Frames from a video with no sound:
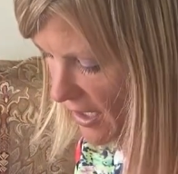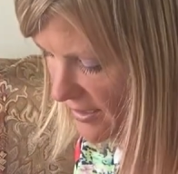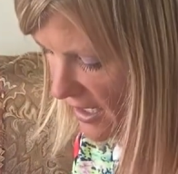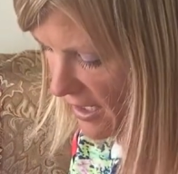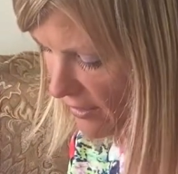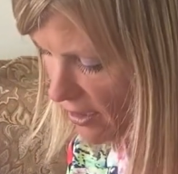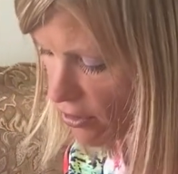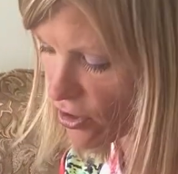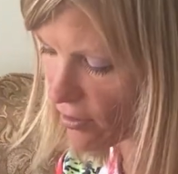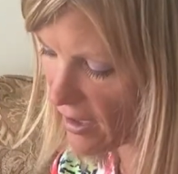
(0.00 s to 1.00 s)
it's in
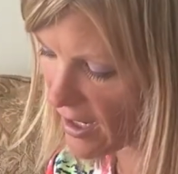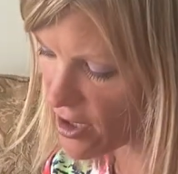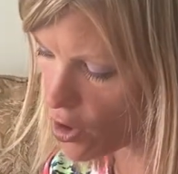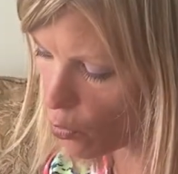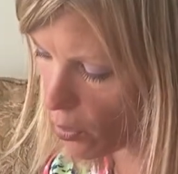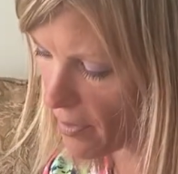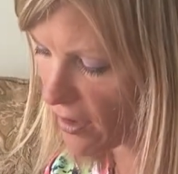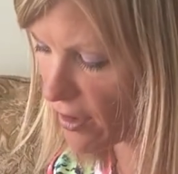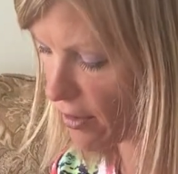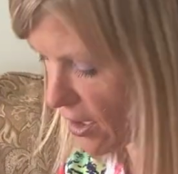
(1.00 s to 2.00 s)
there, so then I know where my
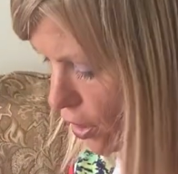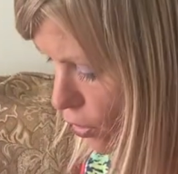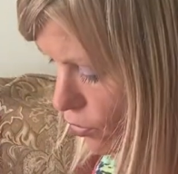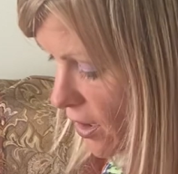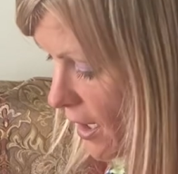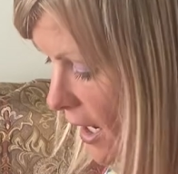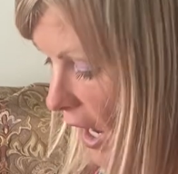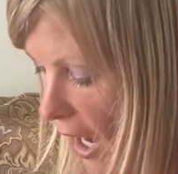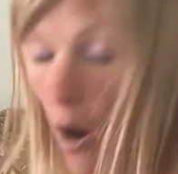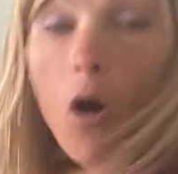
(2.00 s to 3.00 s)
clarinet goes.
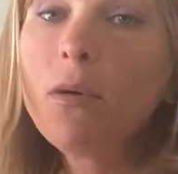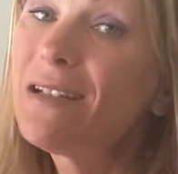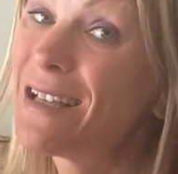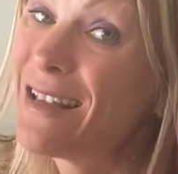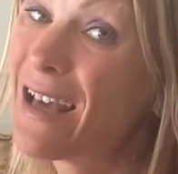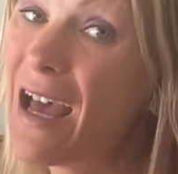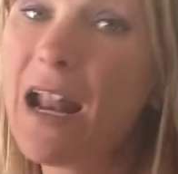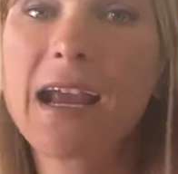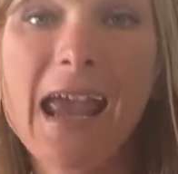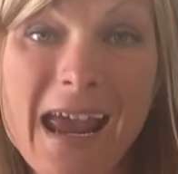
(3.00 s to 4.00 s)
I always say that
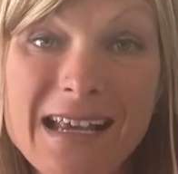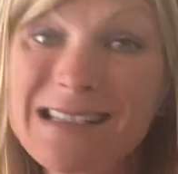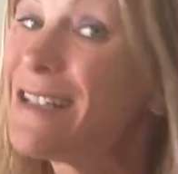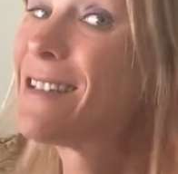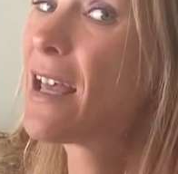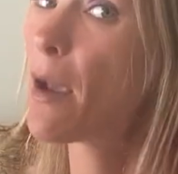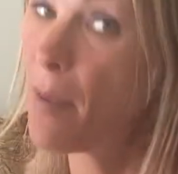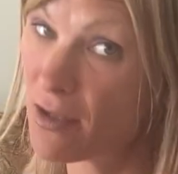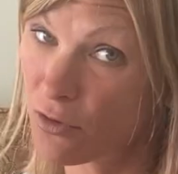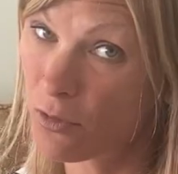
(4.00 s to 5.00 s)
a case is like a
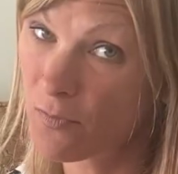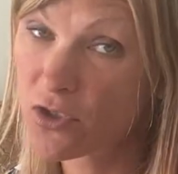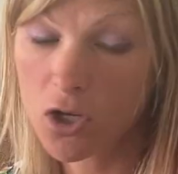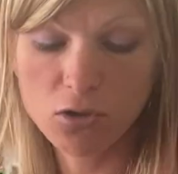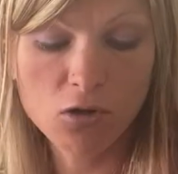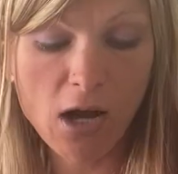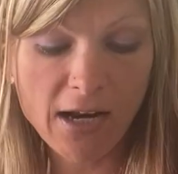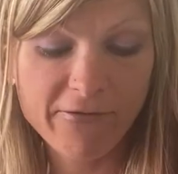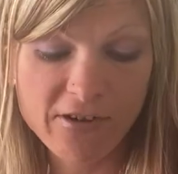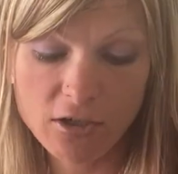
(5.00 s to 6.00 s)
puzzle, so you got
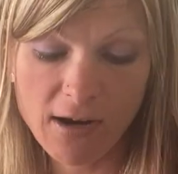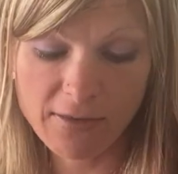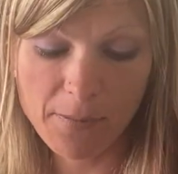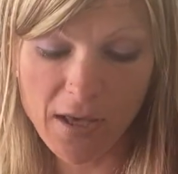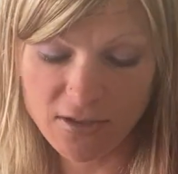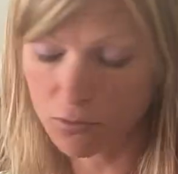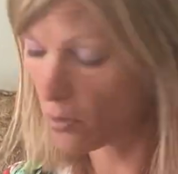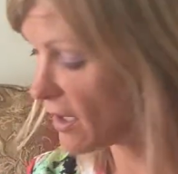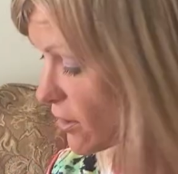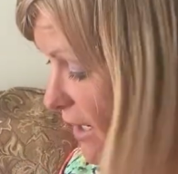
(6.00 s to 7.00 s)
to figure out the puzzle.
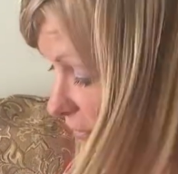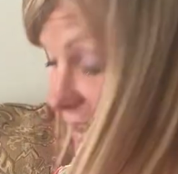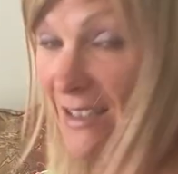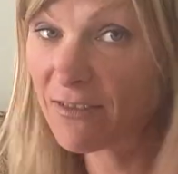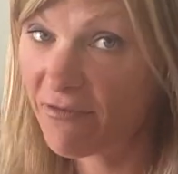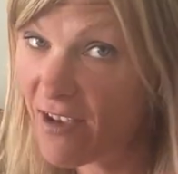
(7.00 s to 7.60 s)
If it doesn't